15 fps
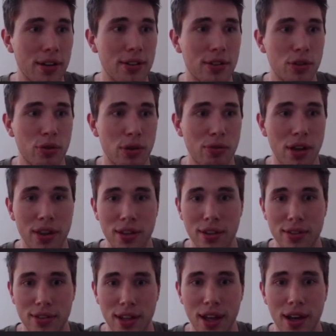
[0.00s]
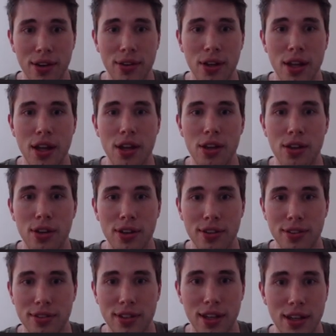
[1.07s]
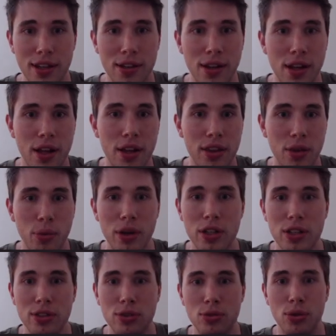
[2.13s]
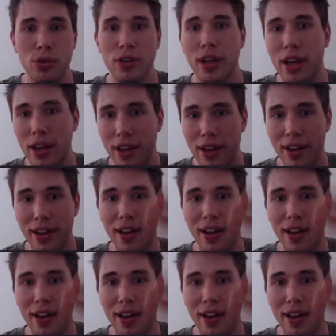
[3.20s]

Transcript: So if we run this now, you can see that we're just drawing a